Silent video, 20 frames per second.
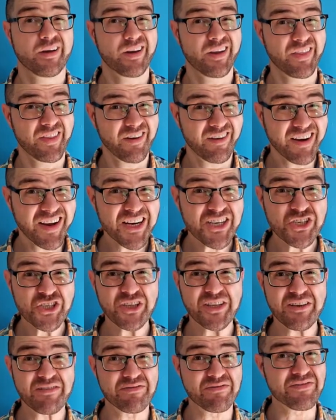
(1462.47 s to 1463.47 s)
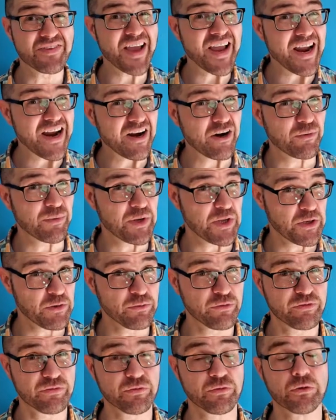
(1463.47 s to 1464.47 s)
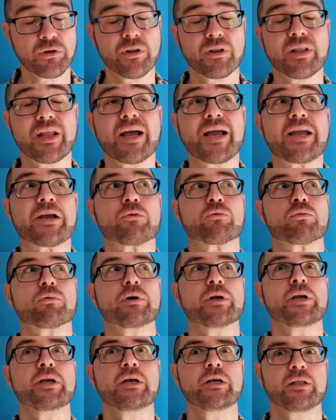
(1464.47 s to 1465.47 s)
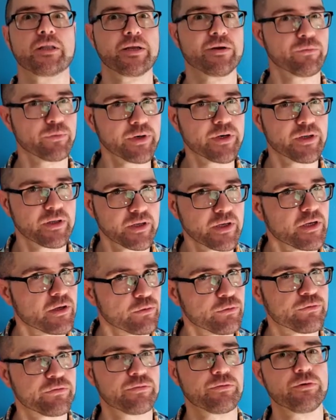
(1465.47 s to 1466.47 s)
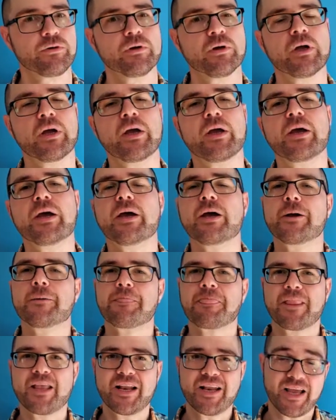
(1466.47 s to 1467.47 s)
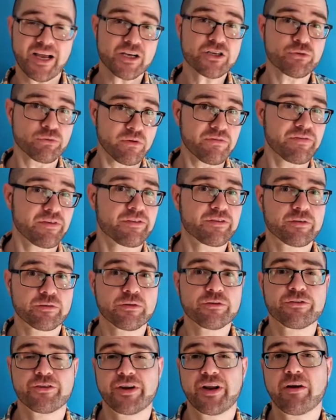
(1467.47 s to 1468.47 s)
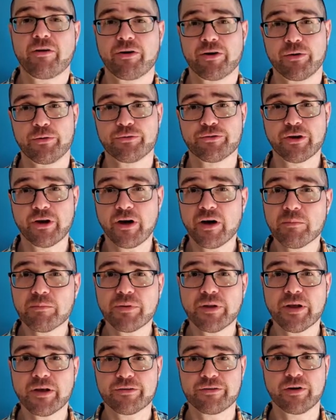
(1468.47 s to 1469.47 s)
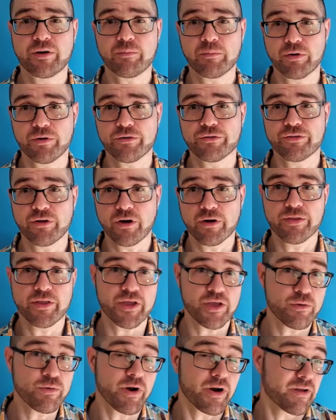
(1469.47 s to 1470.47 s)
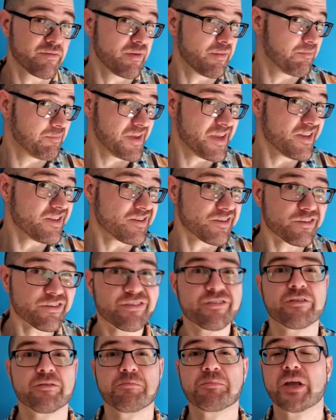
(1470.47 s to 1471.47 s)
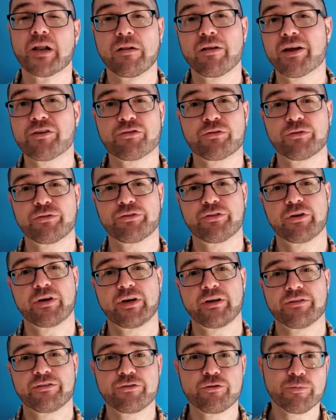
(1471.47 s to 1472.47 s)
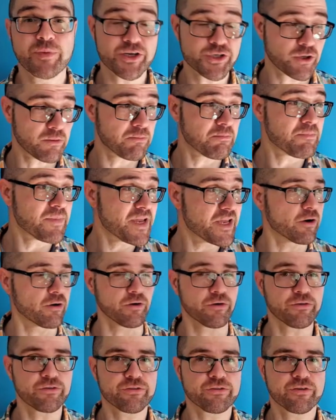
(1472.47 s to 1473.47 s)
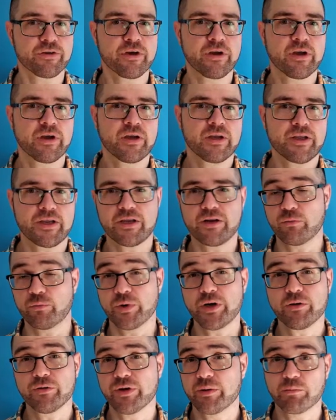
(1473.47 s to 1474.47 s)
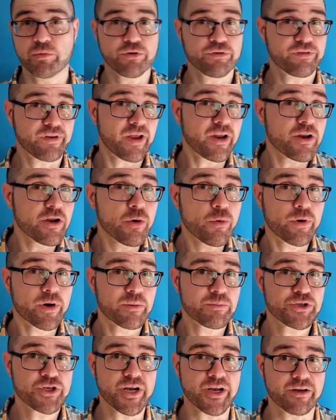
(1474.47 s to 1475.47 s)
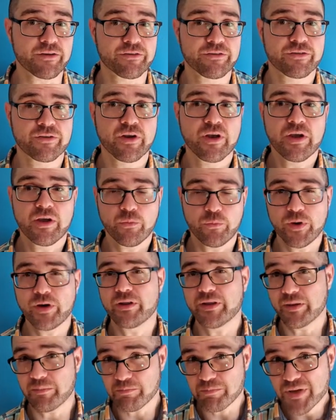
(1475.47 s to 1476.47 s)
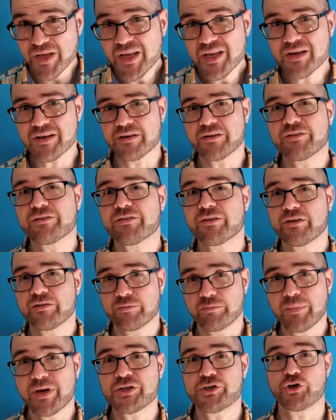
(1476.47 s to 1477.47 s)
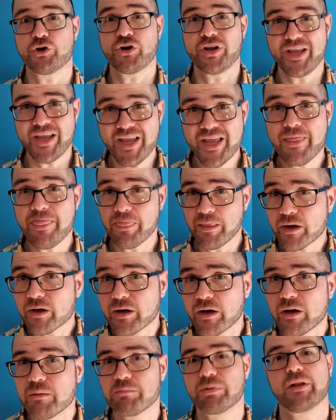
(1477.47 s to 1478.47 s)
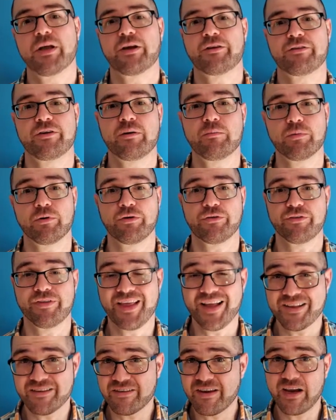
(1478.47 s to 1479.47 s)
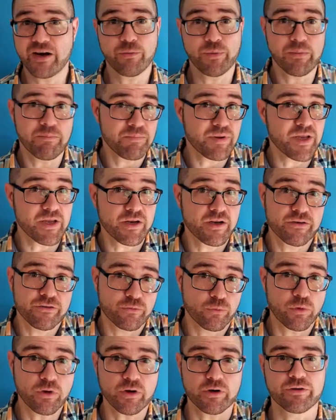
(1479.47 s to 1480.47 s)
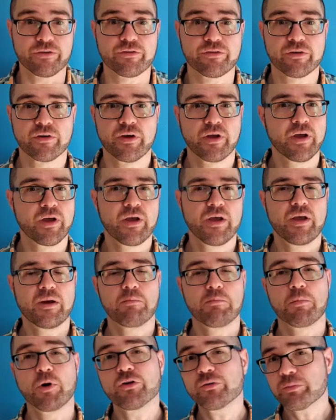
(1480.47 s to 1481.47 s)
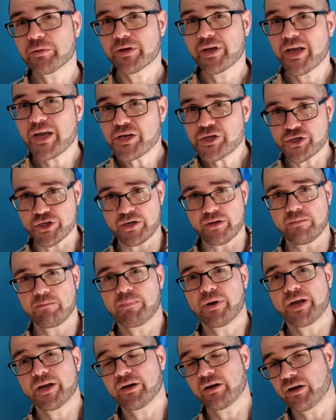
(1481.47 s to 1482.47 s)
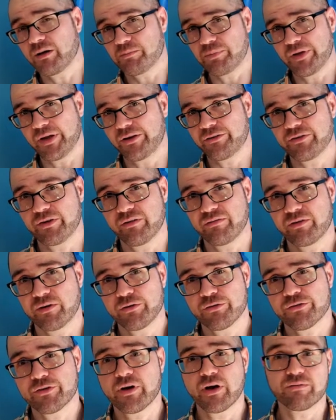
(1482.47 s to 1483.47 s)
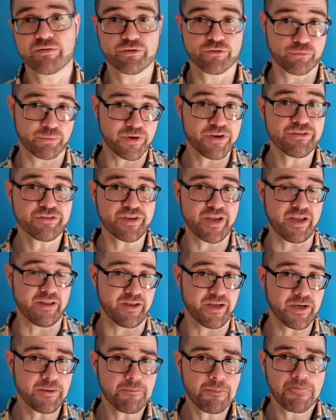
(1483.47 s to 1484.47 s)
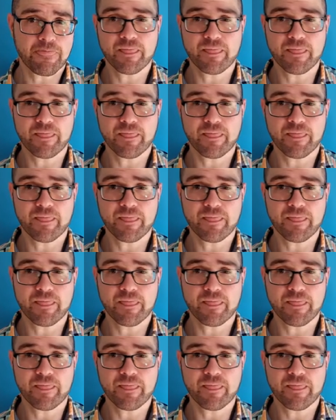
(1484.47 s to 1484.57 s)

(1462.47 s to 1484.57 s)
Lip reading: And they're actually very useful, like really, really useful. In actual physical scenarios, complex numbers are the unit of impedance in electrical circuits. You measure meters in real numbers and no one objects. Well, impedance is measured in the complex numbers. That's how impedance works. Multiplication by complex numbers covers rescaling.